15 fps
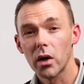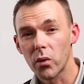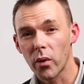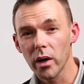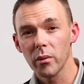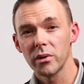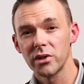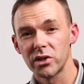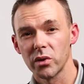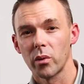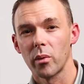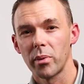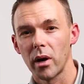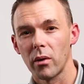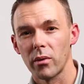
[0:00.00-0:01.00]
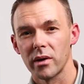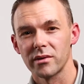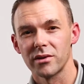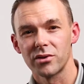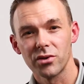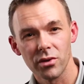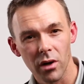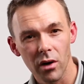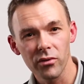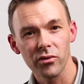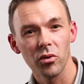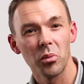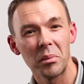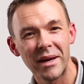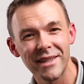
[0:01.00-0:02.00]
great windshield repair resin should
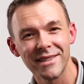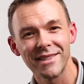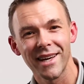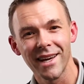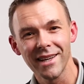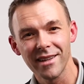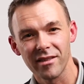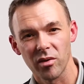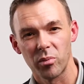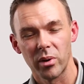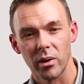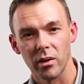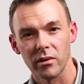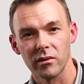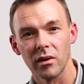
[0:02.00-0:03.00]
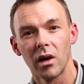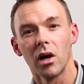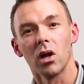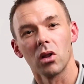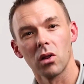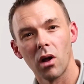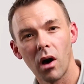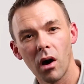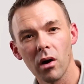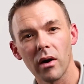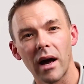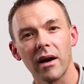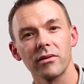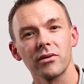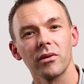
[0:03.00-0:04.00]
also maintain its appearance long
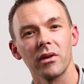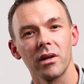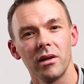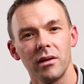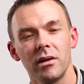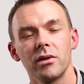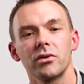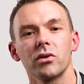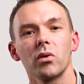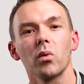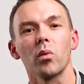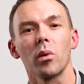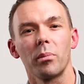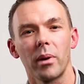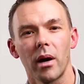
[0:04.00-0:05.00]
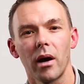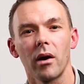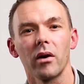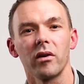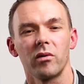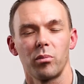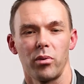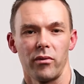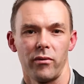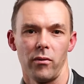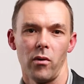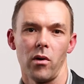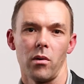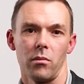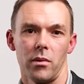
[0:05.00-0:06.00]
after the initial repair is
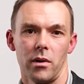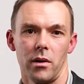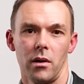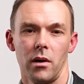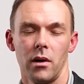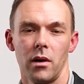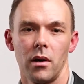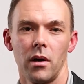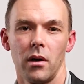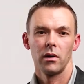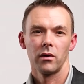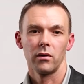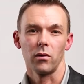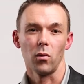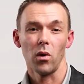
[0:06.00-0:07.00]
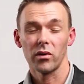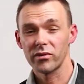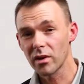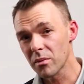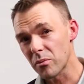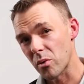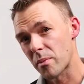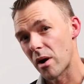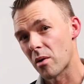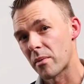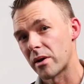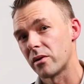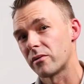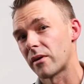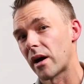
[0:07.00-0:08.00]
performed. While some repair
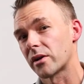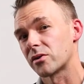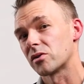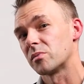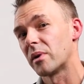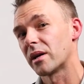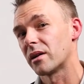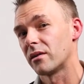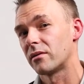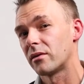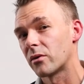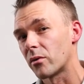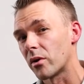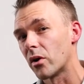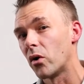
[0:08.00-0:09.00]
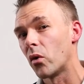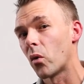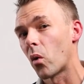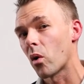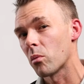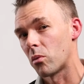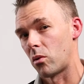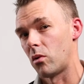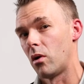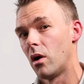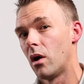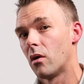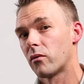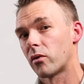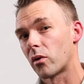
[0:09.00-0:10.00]
manufacturers may consider it normal
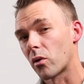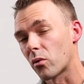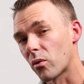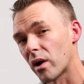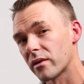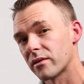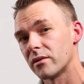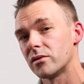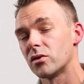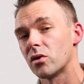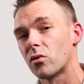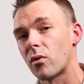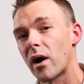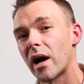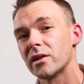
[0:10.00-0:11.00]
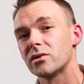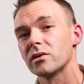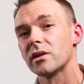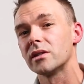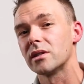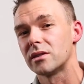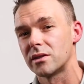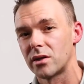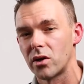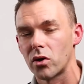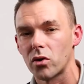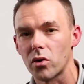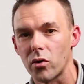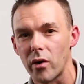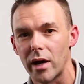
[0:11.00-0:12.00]
for a resin to gradually
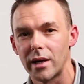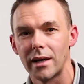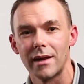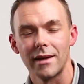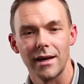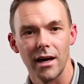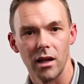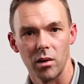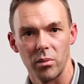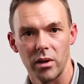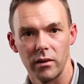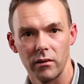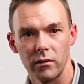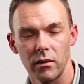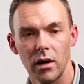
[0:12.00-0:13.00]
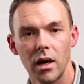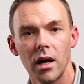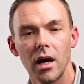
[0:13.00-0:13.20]
deteriorate in the elements,